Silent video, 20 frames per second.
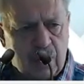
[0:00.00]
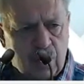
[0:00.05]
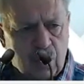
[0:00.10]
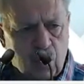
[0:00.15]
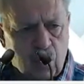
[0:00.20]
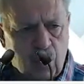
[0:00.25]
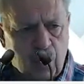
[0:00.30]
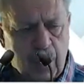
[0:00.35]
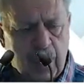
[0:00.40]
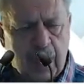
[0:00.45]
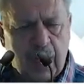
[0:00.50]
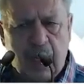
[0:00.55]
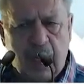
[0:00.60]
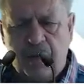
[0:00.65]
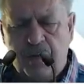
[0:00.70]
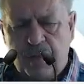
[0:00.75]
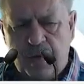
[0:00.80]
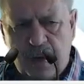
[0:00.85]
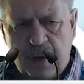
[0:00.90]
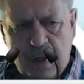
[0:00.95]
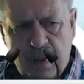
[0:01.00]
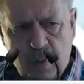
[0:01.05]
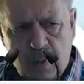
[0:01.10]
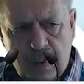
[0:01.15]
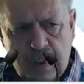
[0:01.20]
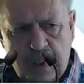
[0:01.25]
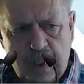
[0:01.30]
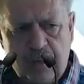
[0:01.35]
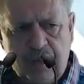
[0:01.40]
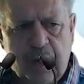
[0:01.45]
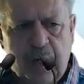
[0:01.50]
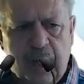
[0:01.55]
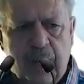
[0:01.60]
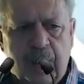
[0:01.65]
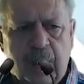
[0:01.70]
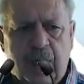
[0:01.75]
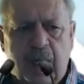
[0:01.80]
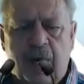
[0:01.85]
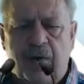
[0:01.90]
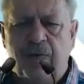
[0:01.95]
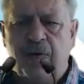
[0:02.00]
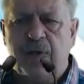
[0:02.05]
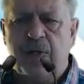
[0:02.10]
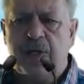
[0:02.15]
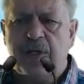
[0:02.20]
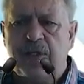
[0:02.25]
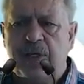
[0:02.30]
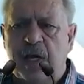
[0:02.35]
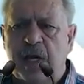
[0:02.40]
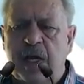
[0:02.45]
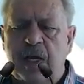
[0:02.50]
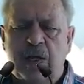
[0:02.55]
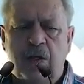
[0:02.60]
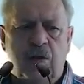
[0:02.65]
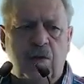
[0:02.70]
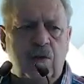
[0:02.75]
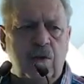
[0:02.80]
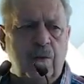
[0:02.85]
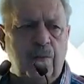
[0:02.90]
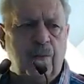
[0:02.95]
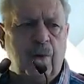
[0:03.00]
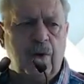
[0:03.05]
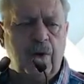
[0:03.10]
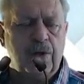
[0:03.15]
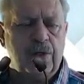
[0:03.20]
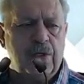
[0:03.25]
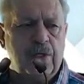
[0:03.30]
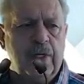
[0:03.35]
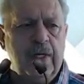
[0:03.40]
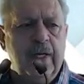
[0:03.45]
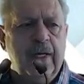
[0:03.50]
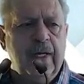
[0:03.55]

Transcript: trauma cover, and whatever other cover that's added to the policy.